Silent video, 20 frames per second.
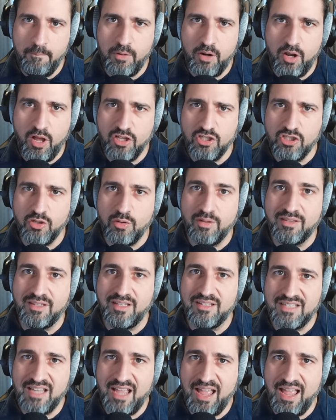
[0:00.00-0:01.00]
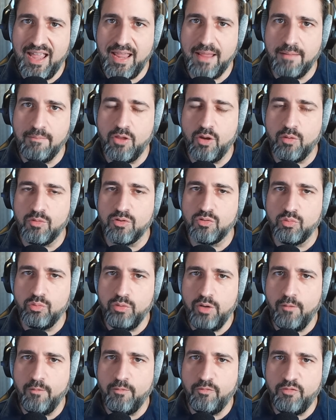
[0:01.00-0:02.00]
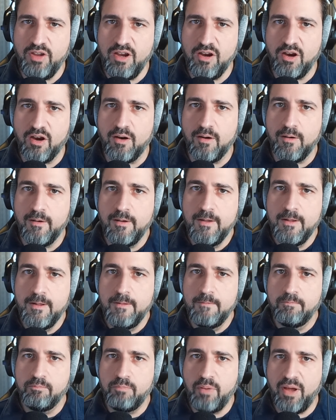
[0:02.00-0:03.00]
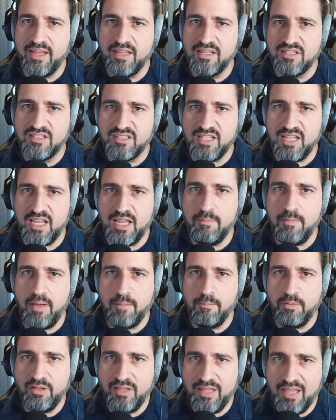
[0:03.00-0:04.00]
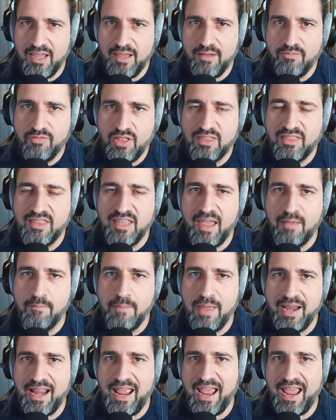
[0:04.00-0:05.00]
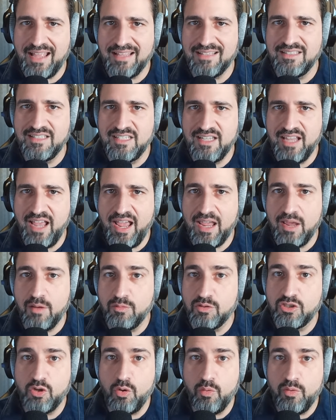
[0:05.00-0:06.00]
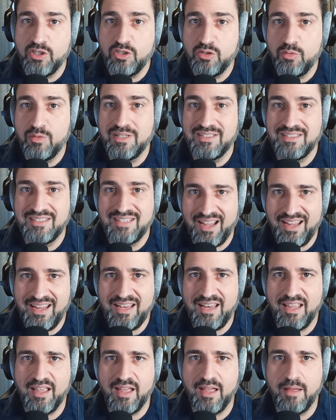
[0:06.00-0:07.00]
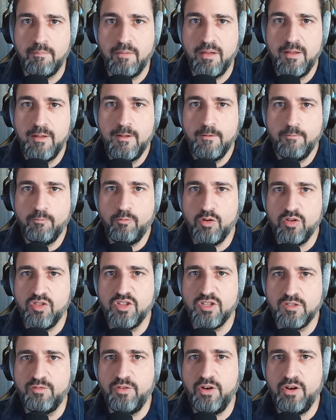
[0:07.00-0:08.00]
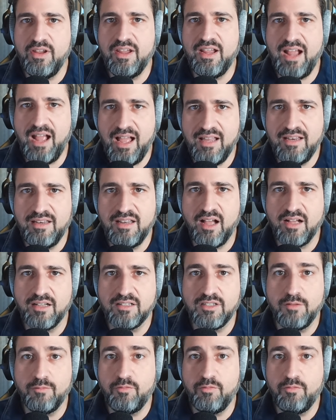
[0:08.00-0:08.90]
but also at the time, there was real fear by his team, I believe, that the Manhattan DA was going to indict him for this very conduct.